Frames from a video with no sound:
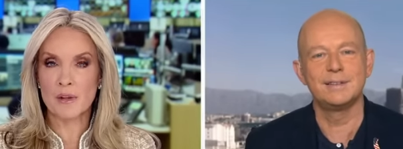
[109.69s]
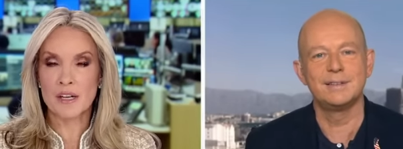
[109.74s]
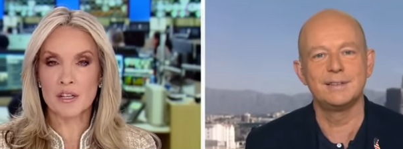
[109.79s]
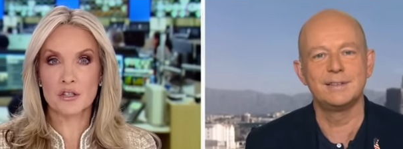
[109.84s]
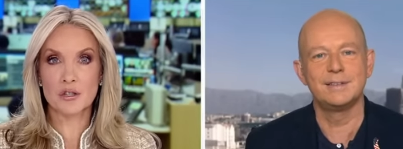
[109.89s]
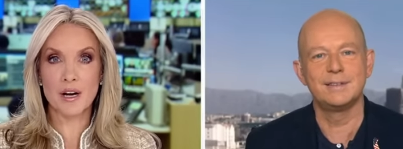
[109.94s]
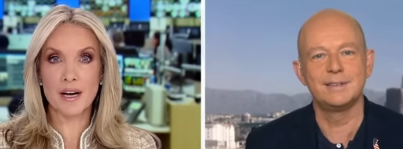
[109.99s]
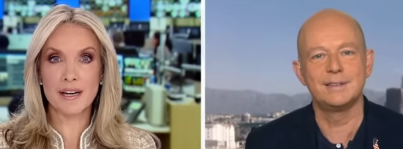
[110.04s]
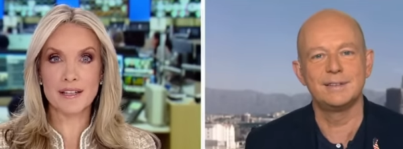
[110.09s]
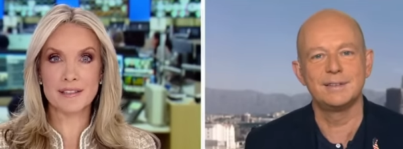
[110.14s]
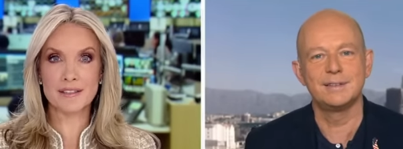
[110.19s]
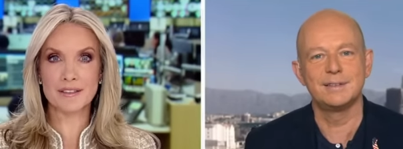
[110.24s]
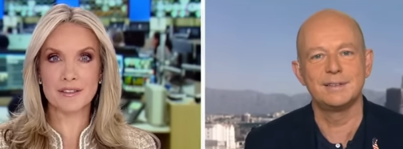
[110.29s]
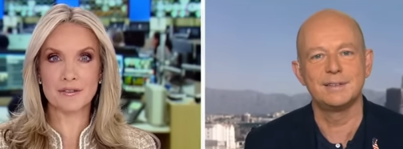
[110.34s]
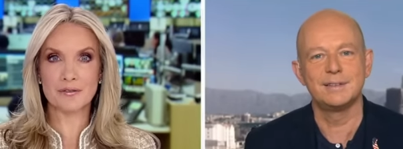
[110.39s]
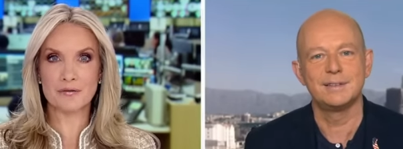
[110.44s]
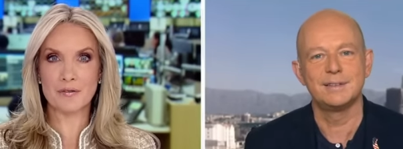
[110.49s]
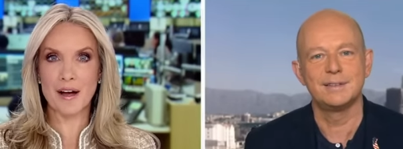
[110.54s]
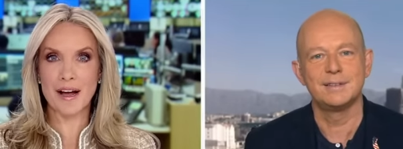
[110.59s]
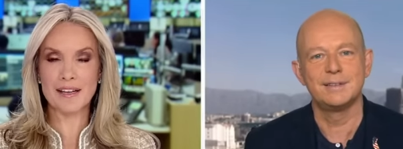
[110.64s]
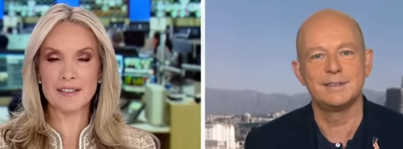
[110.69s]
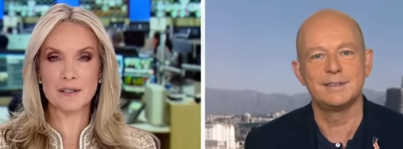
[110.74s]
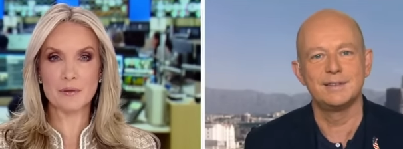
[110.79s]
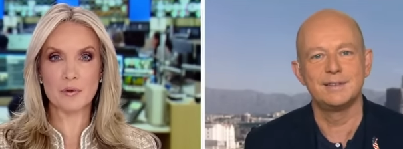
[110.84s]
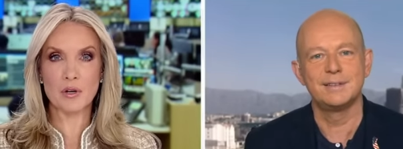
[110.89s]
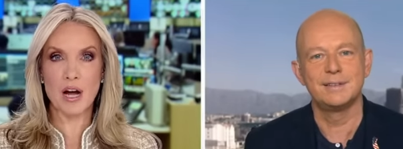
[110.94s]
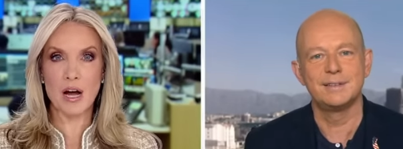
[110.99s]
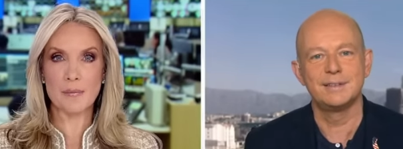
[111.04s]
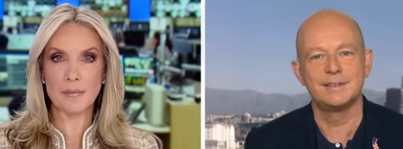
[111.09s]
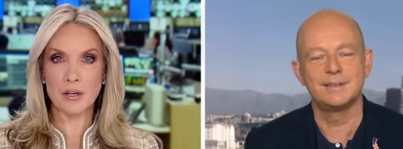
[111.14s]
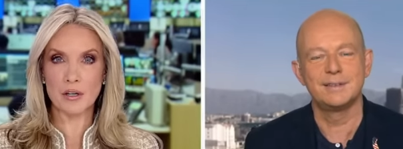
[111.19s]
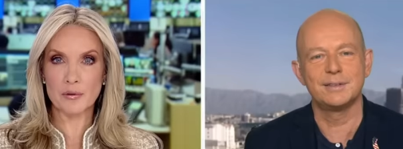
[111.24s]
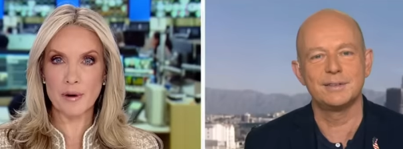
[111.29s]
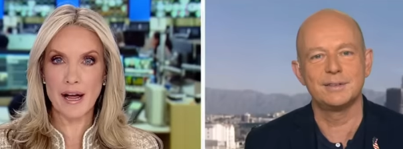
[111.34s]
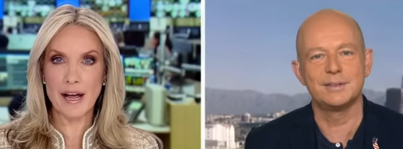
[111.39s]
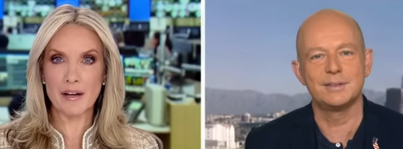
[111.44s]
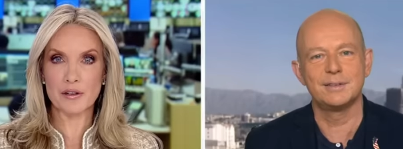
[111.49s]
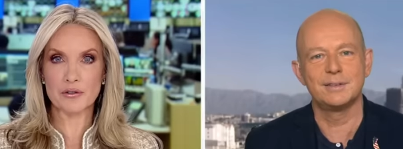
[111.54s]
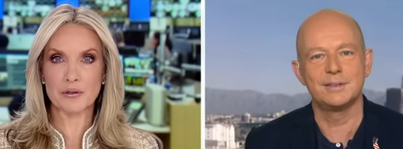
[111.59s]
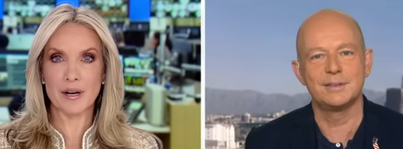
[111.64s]
Speaker 1: trying to find some common
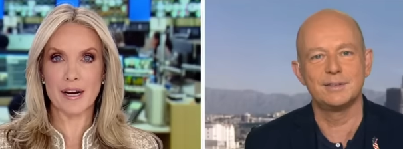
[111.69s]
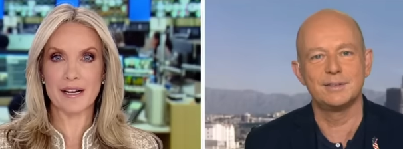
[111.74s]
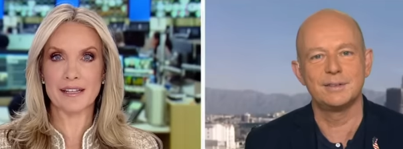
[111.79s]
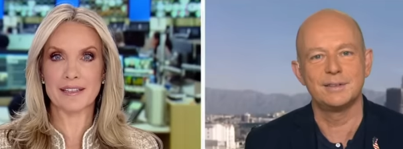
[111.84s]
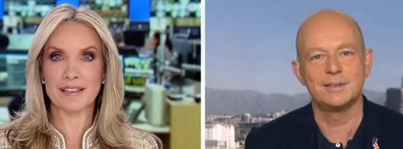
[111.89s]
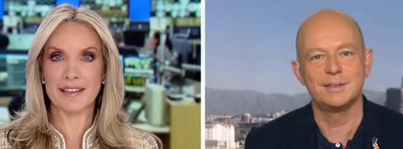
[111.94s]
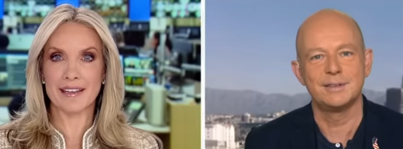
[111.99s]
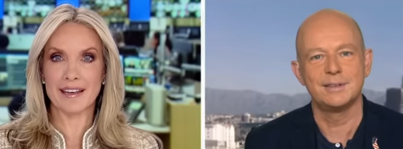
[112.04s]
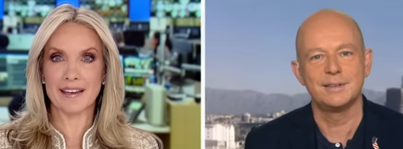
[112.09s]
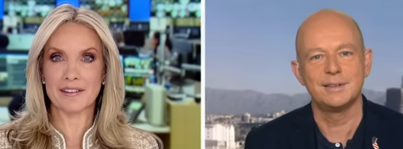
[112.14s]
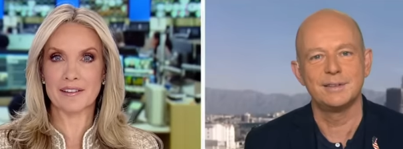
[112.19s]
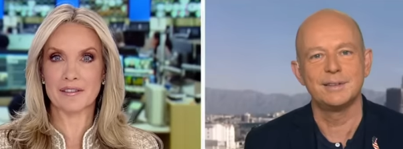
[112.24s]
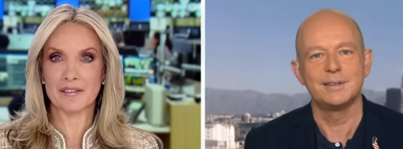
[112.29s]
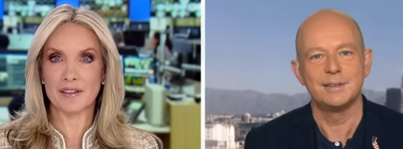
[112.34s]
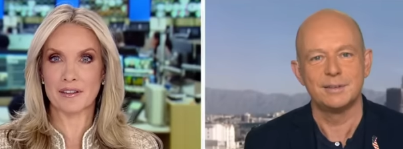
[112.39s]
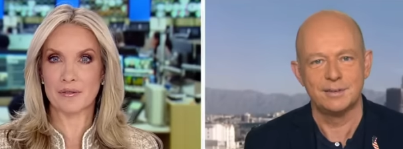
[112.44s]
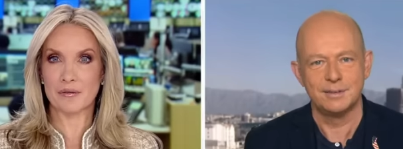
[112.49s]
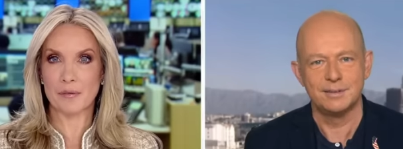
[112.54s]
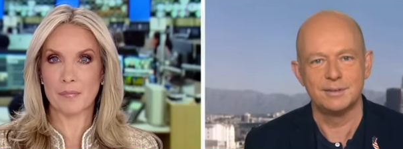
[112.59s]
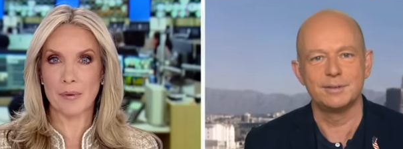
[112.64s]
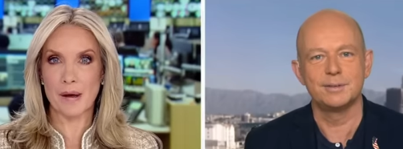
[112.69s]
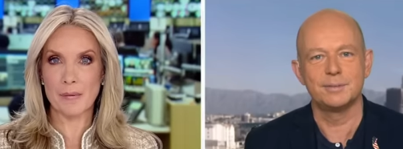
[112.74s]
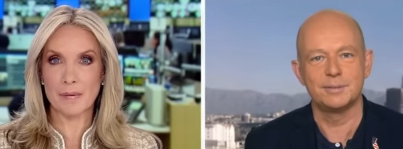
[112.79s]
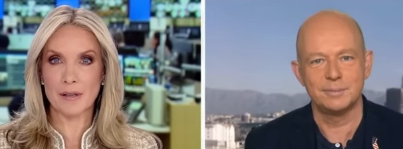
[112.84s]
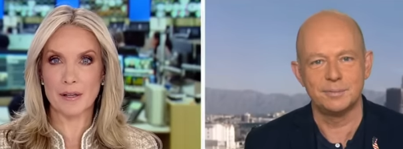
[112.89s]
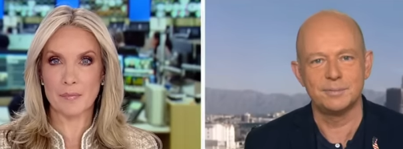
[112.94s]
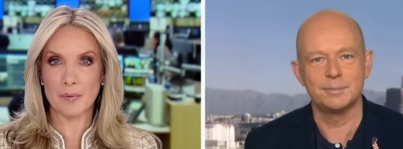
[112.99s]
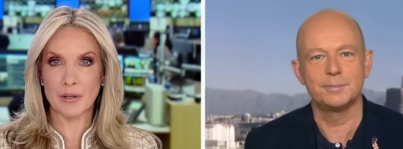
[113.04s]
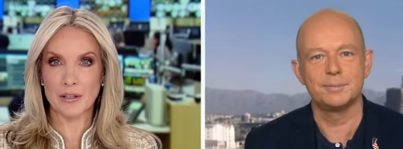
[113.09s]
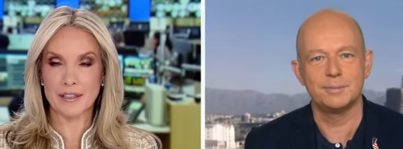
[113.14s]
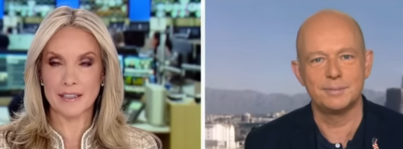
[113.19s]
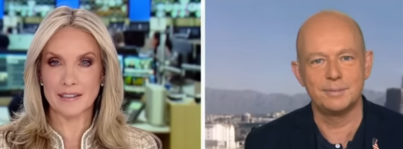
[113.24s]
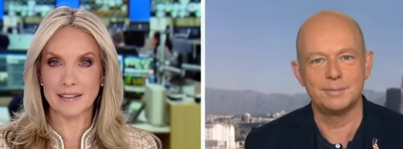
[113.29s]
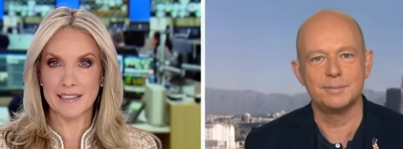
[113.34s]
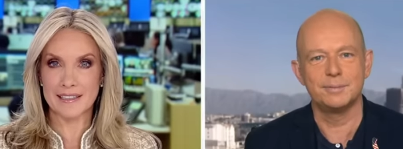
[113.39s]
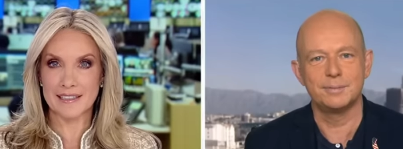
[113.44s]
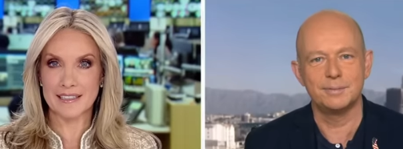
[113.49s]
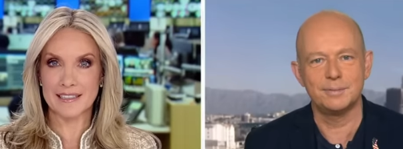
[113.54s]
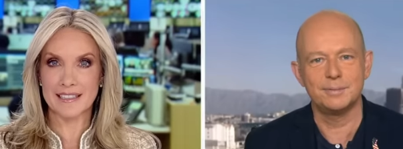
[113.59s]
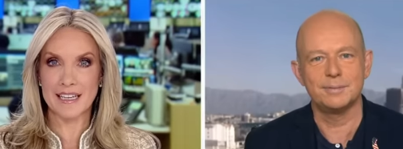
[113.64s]
ground, trying to get the Republican Party at
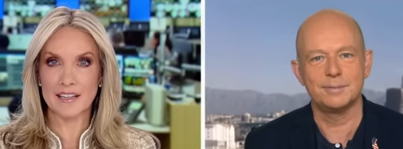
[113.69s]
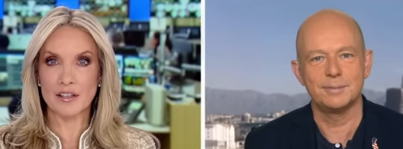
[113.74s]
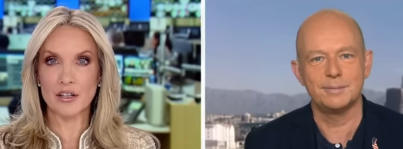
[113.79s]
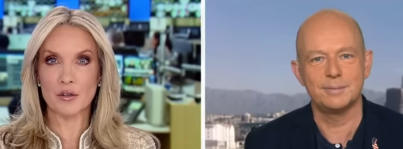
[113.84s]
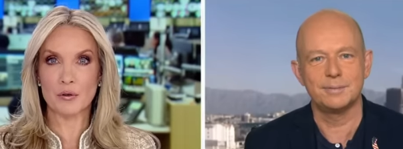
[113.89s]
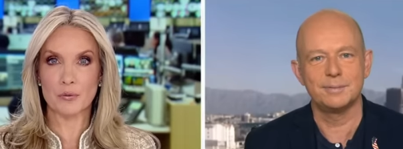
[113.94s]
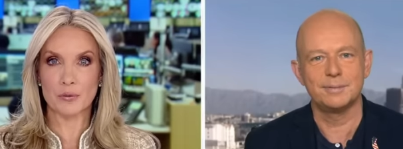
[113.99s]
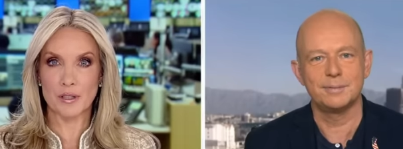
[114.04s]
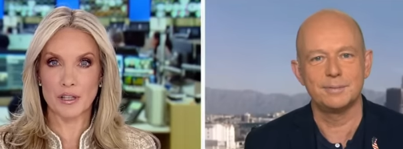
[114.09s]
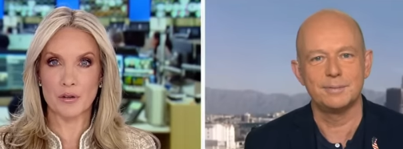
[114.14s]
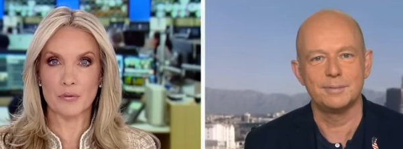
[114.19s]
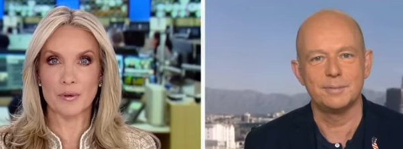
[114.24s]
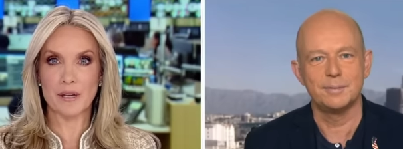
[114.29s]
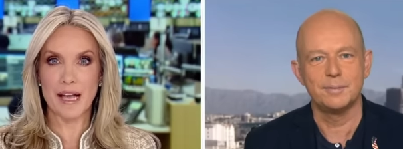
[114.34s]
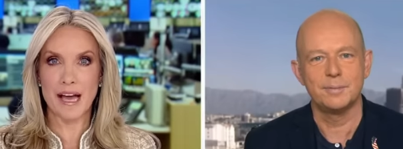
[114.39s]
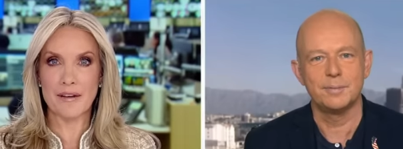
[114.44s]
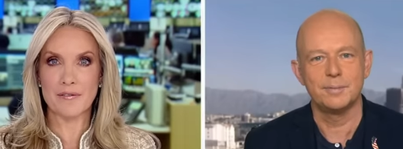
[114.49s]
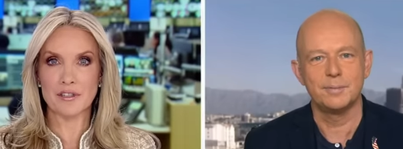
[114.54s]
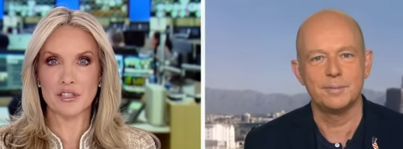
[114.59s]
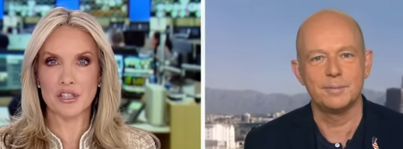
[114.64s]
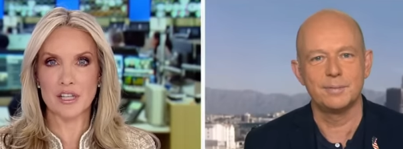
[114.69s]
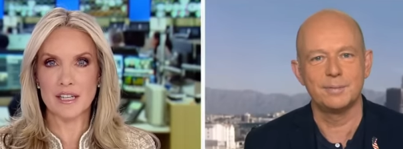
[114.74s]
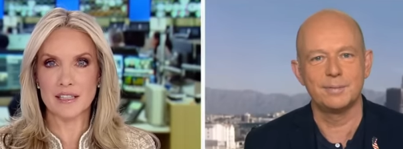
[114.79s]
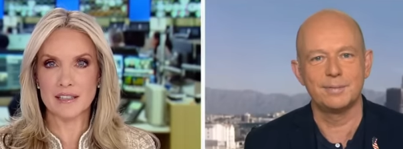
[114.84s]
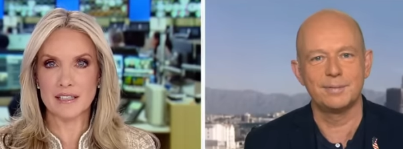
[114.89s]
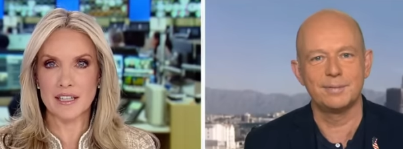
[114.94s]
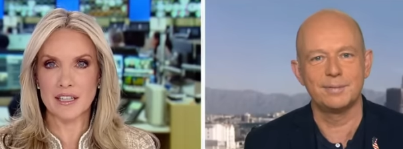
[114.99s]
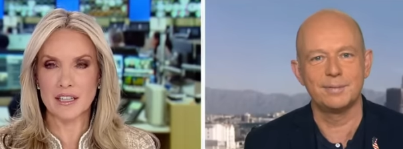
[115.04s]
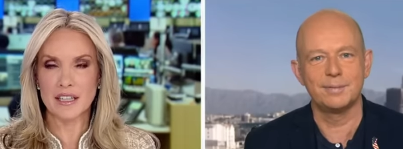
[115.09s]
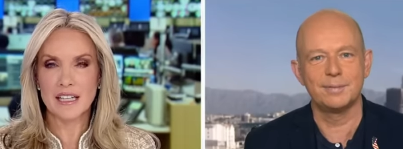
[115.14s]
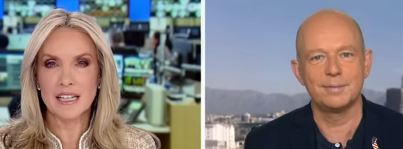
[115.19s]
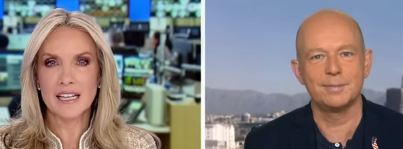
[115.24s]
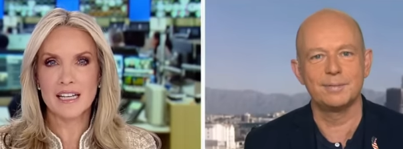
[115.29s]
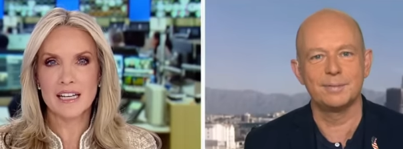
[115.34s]
least to say, look, you know, we have a chance here.